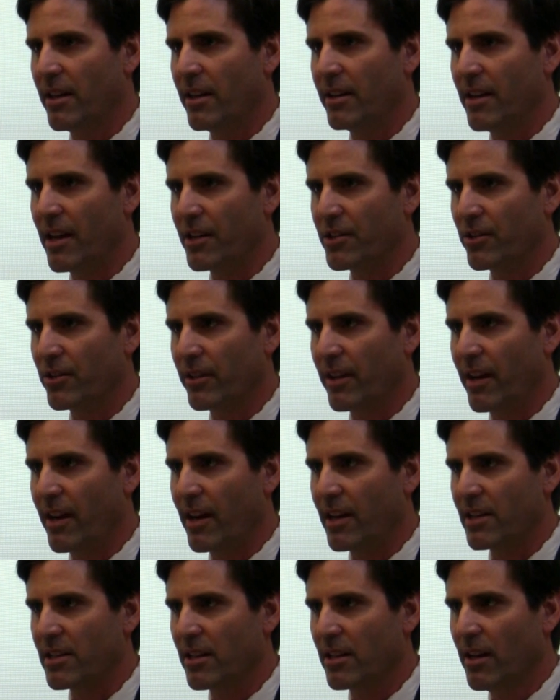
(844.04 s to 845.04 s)
than natural
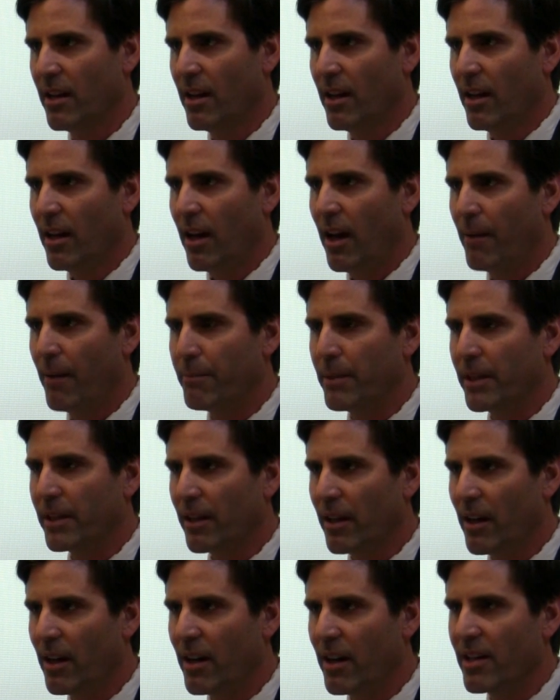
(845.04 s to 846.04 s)
gas
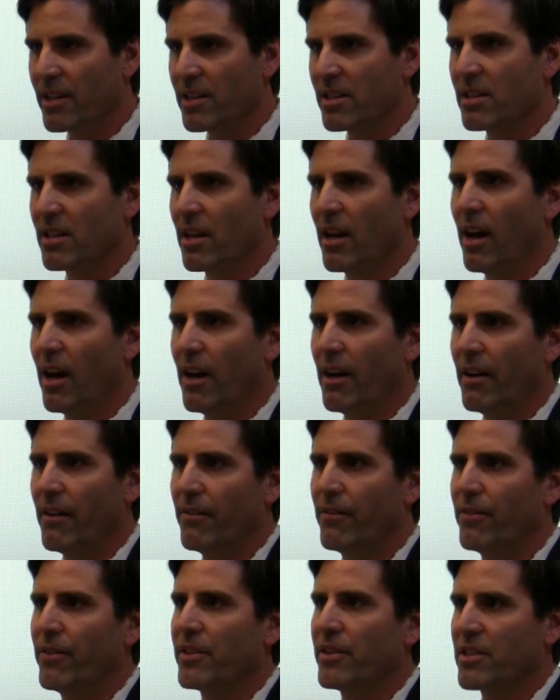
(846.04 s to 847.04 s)
because
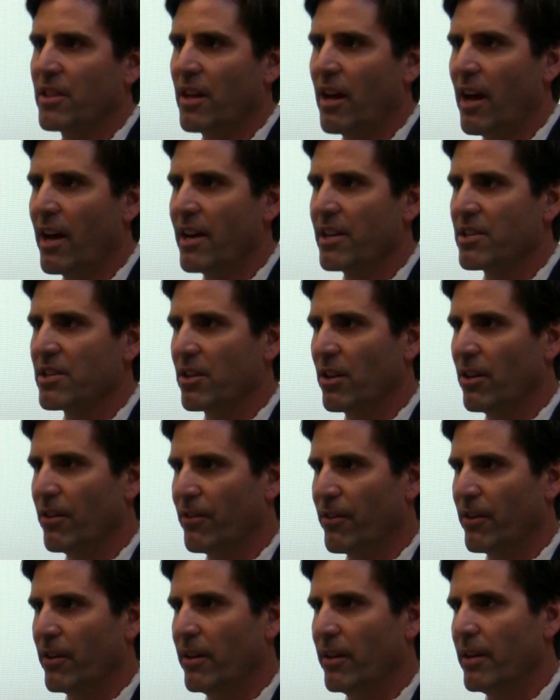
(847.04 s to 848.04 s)
of this high
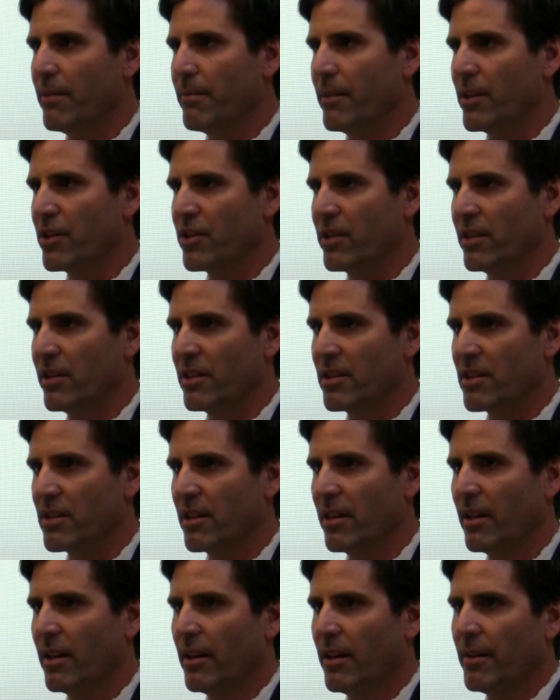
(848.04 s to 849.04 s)
sulfur
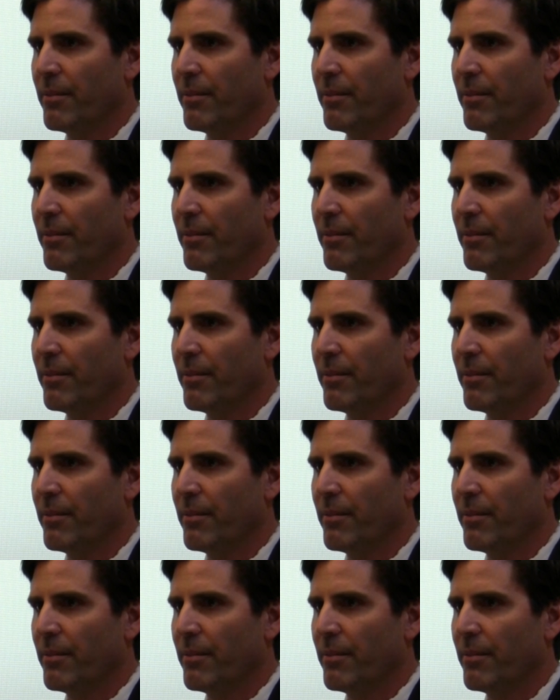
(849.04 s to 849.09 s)
emissions